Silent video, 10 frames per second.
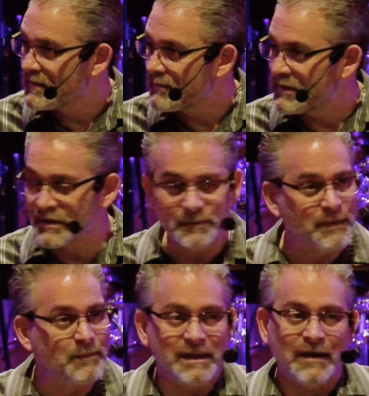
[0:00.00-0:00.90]
But these are
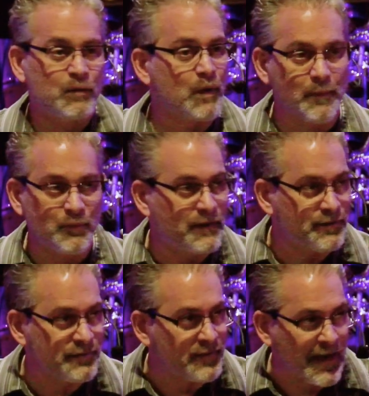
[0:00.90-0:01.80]
people I grew up
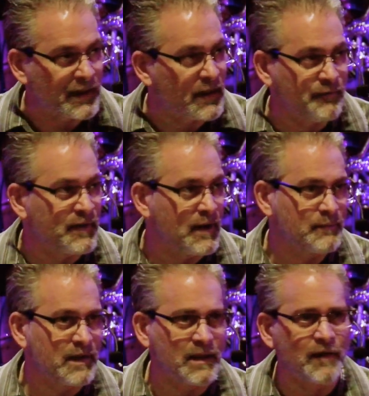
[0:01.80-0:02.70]
with. I love them.
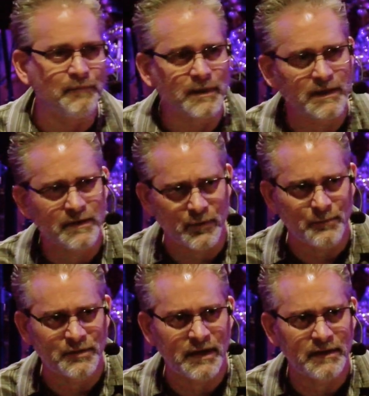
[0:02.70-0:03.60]
They love me. You know what
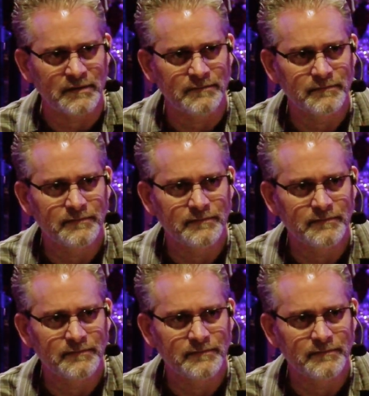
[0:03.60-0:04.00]
I'm saying?